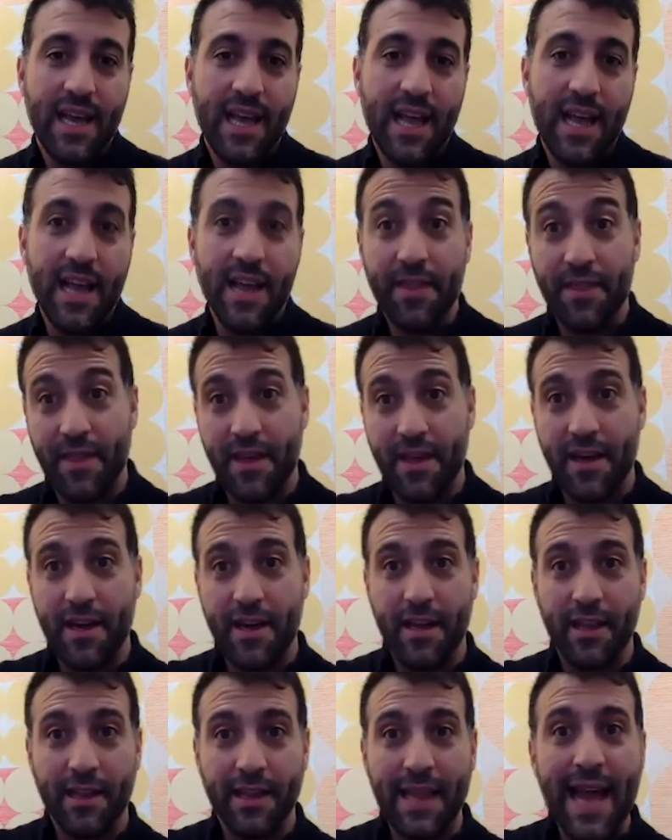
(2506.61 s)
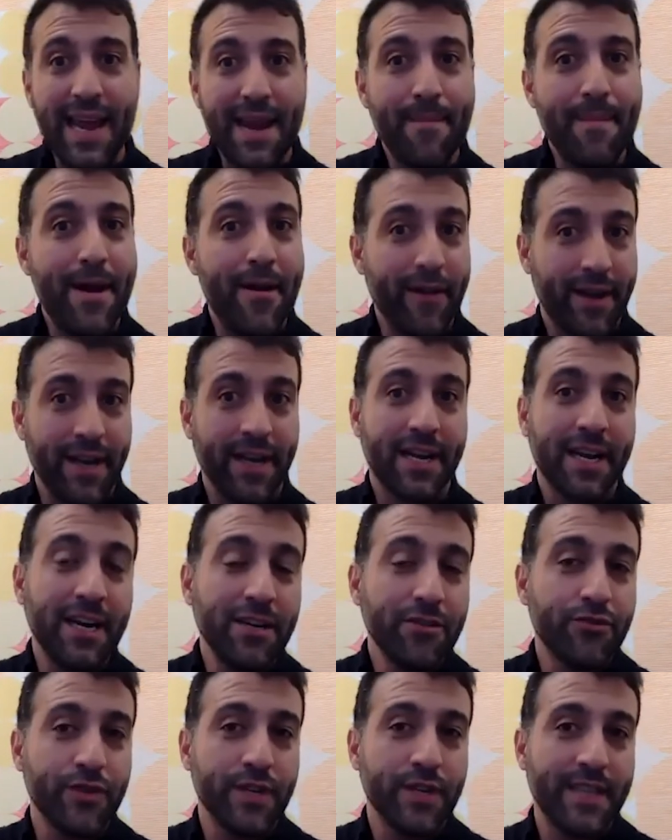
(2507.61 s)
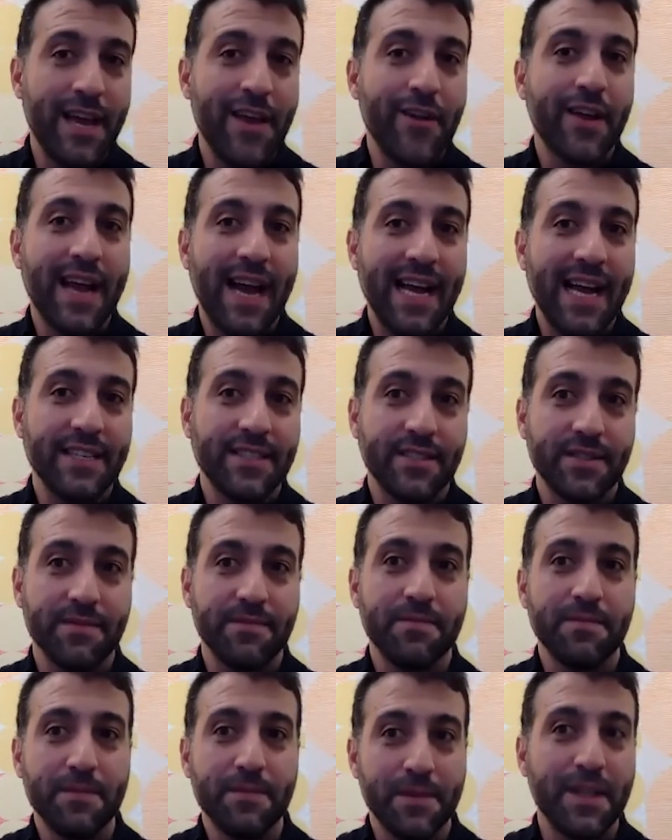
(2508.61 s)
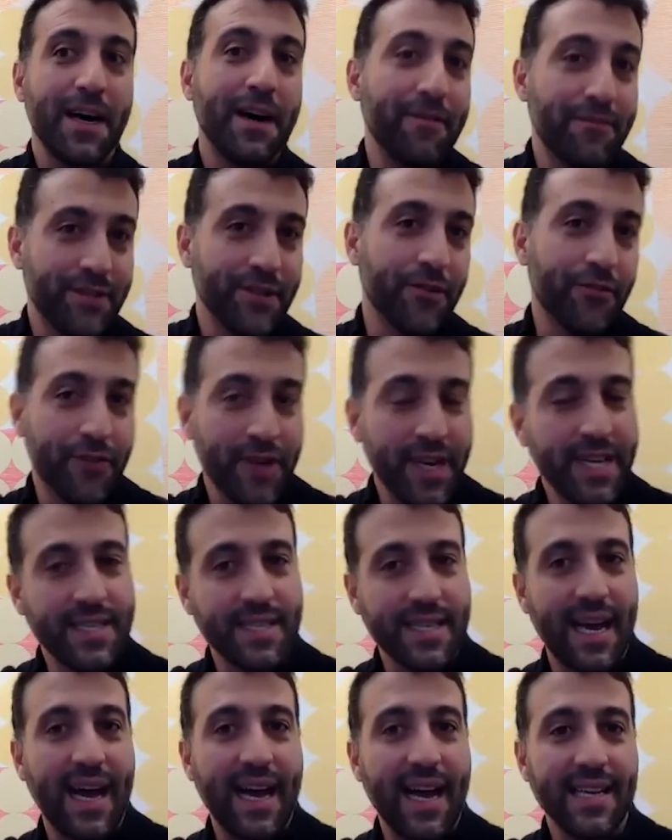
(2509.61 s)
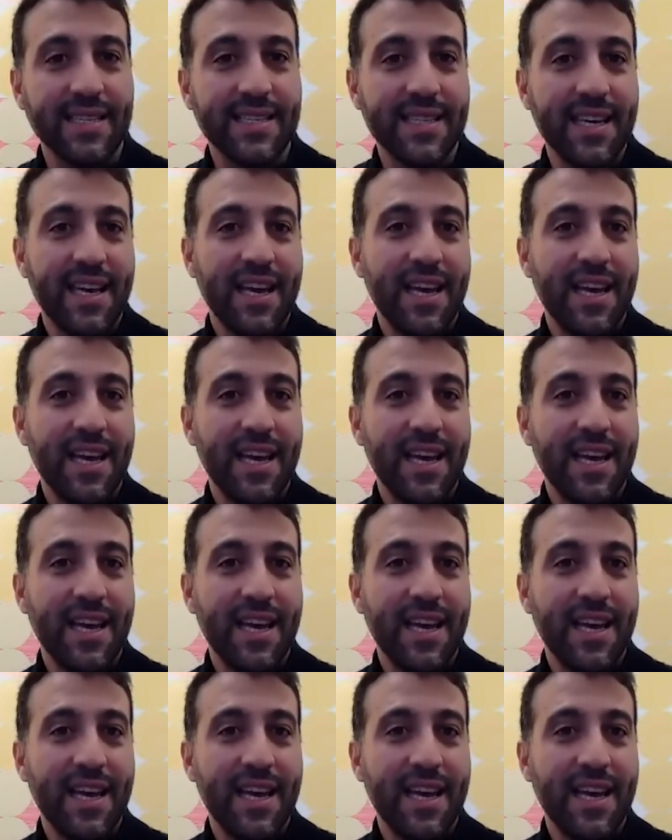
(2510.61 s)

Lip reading: in the Latin American country that you guys love to criticize,